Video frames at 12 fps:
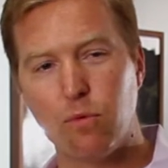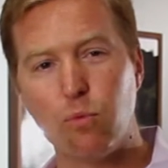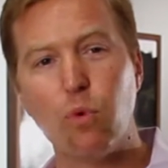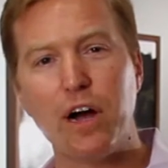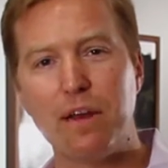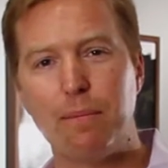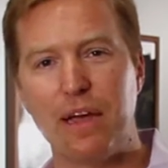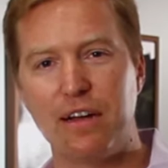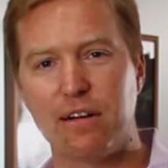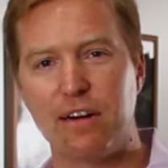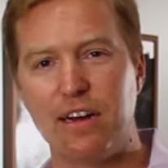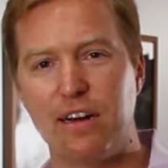
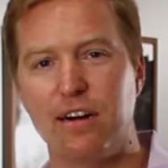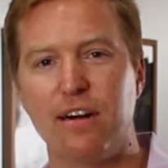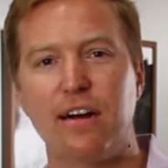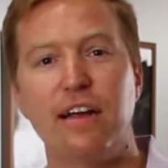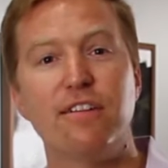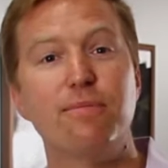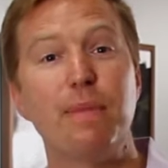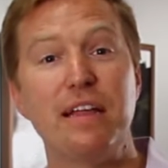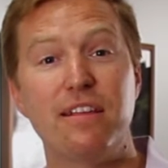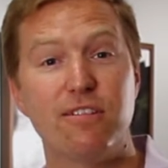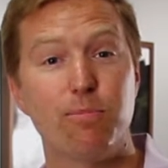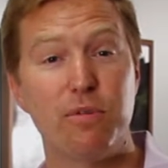winemaker here has made
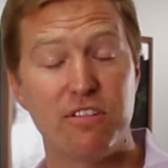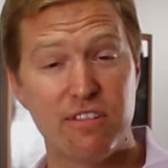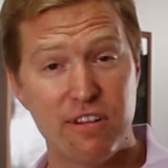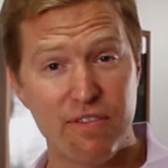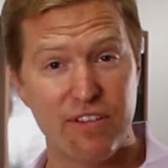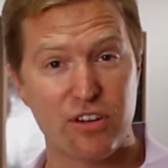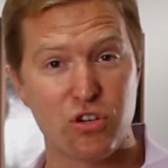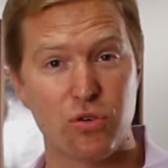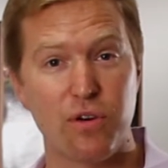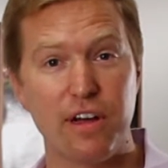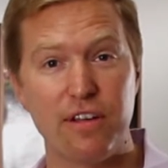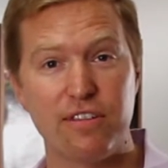the specific
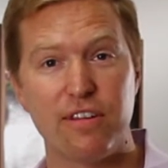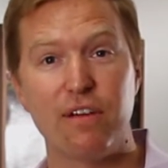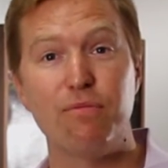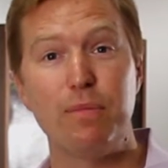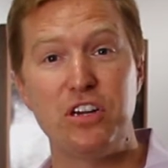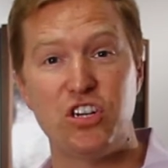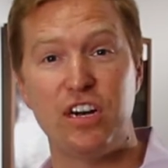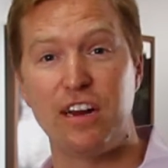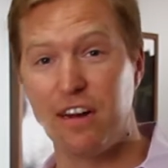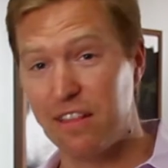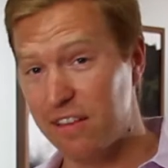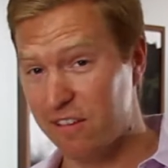choice of mentioning
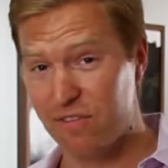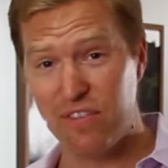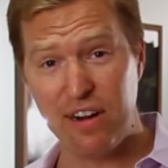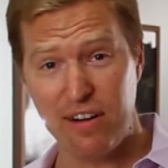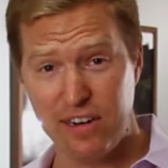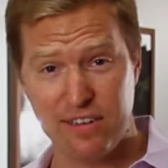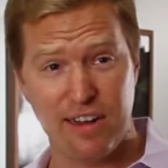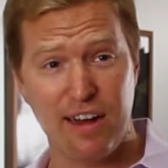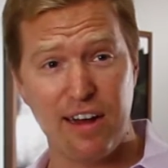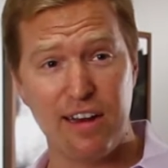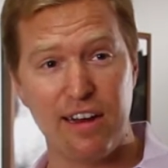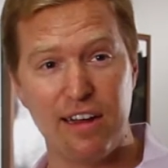this very
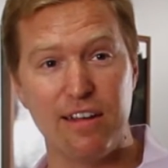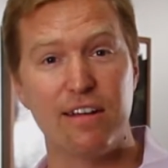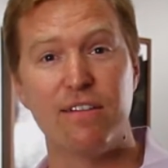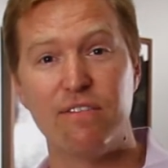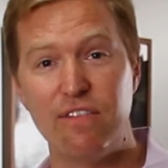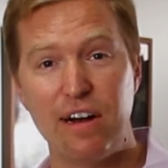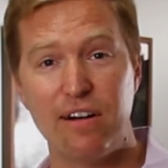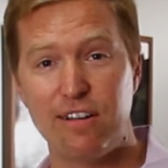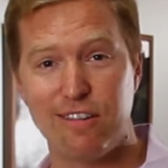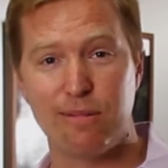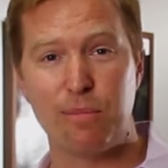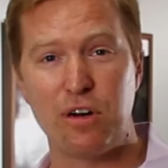tiny, very
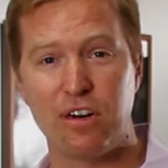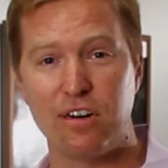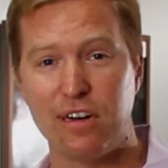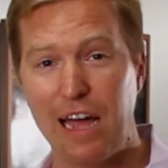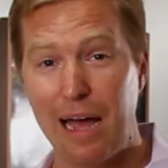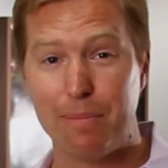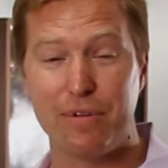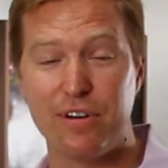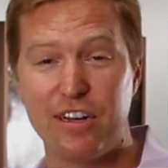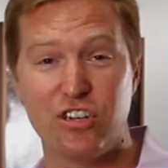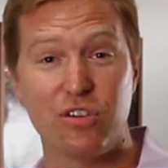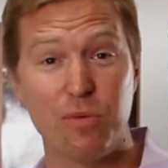small
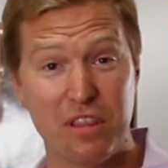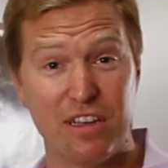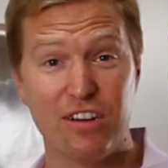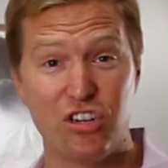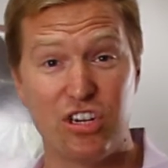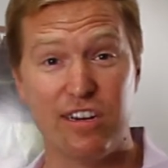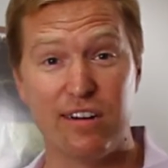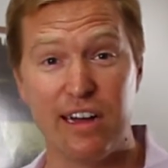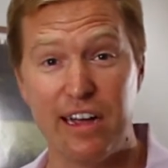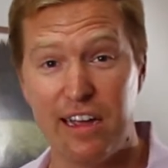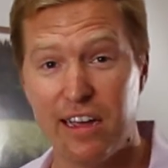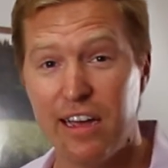appellation within
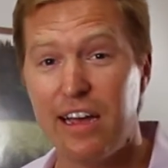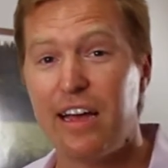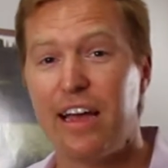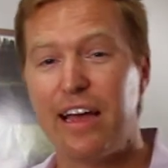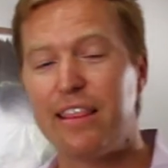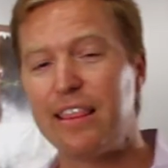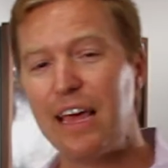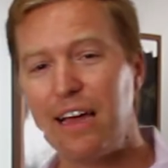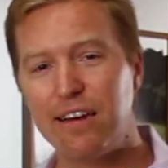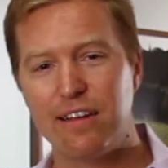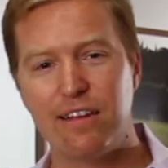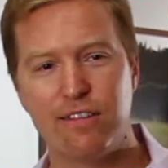Chile. And that
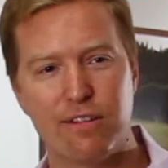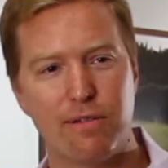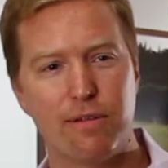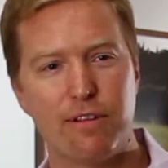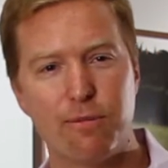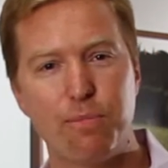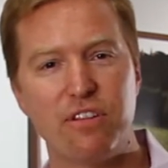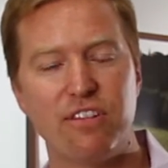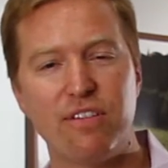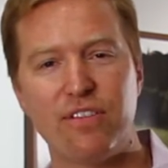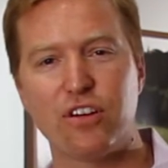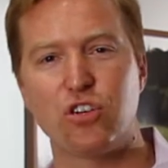is a
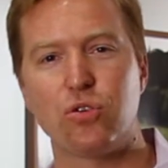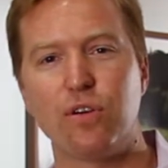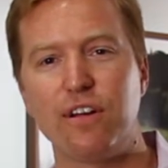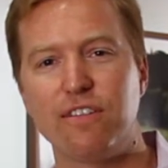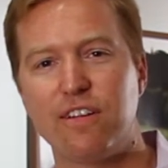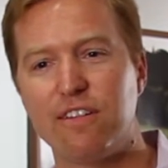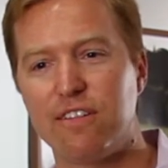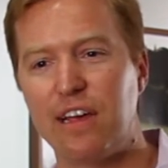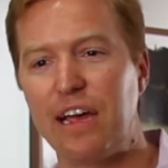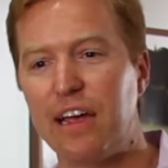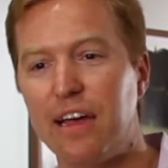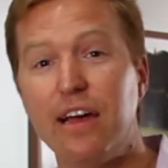specific choice to
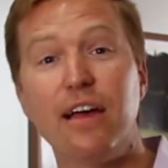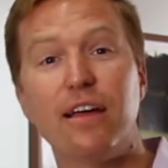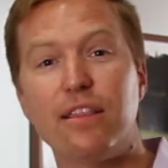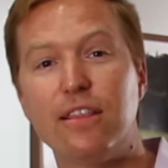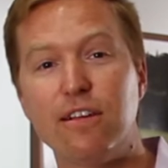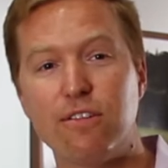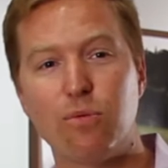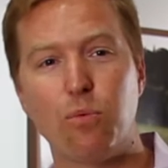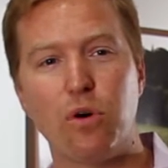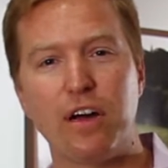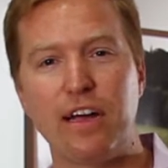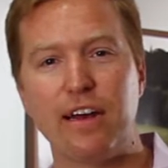say this
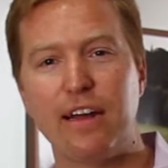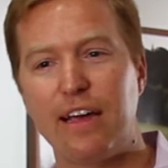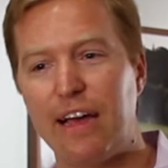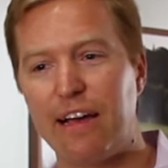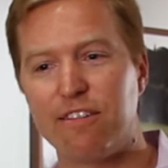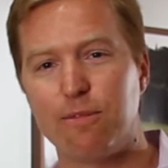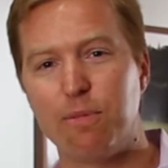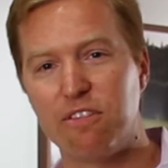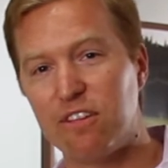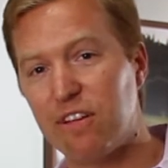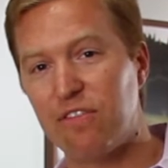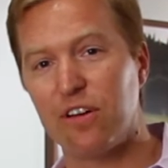wine has
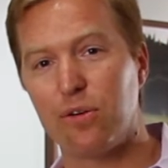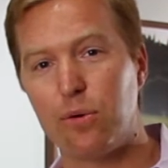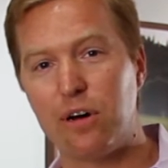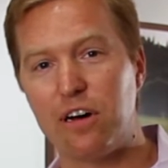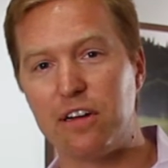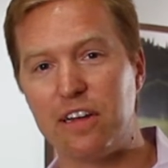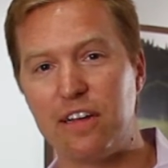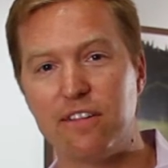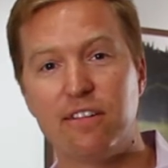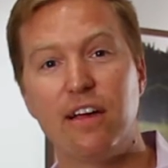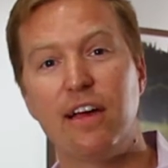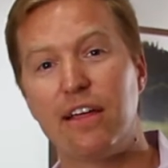specific
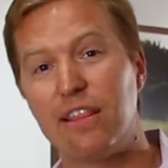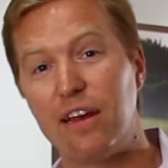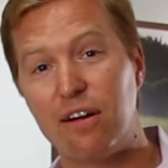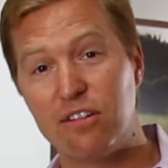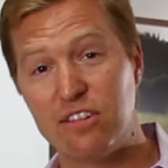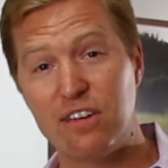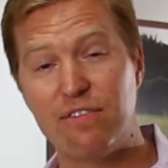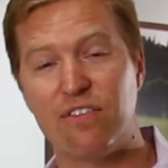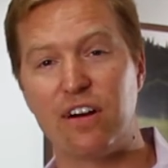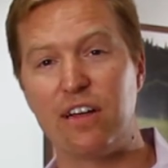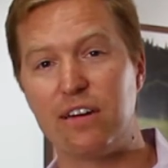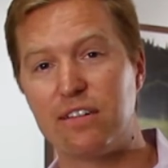qualities that are
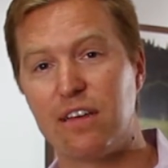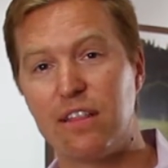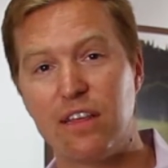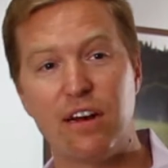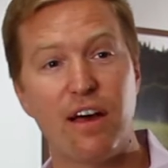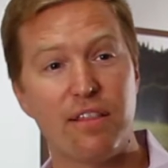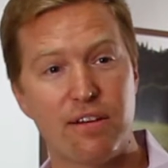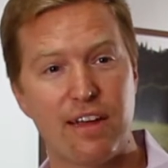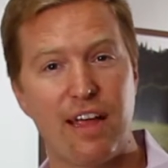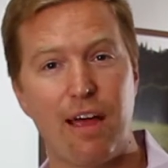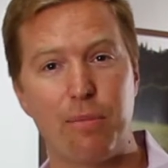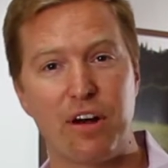different than other
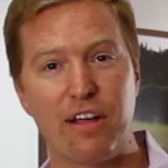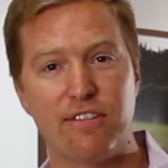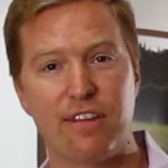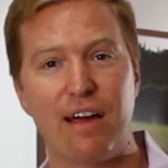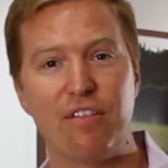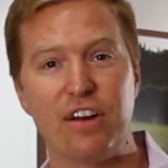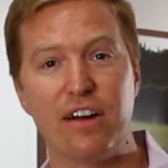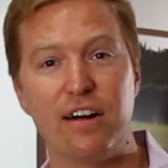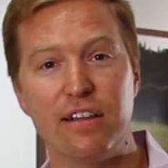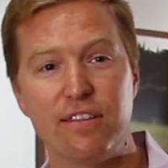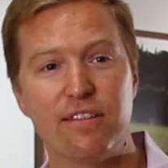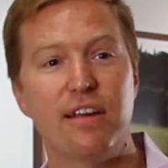Cabernet
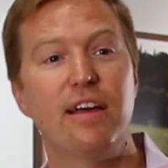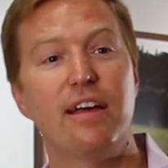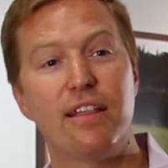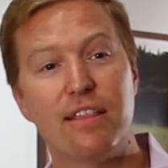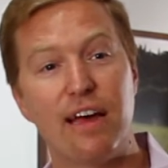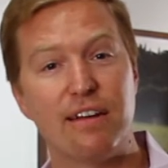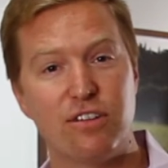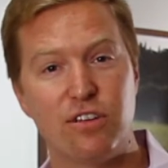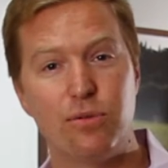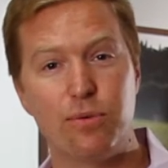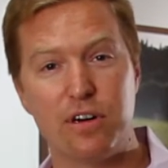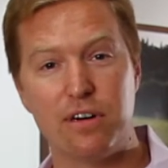Sauvignons that
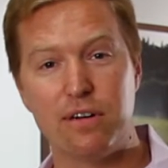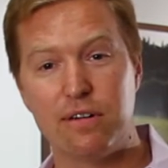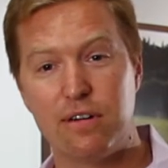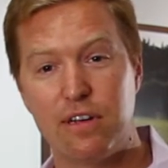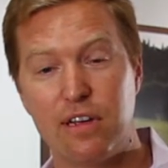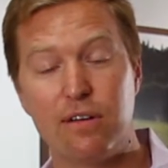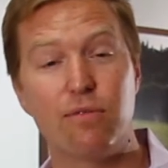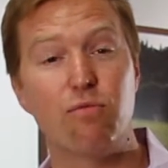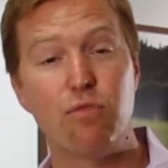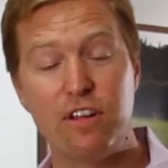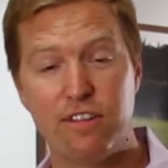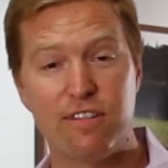you will
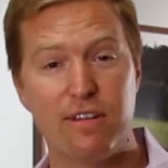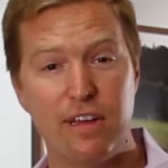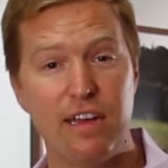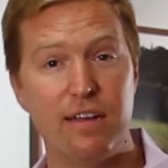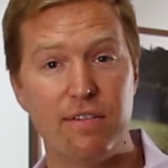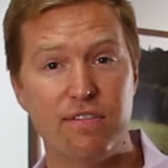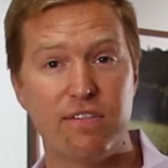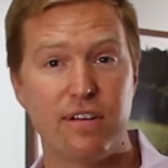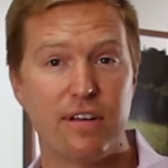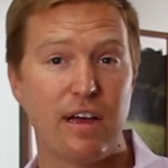receive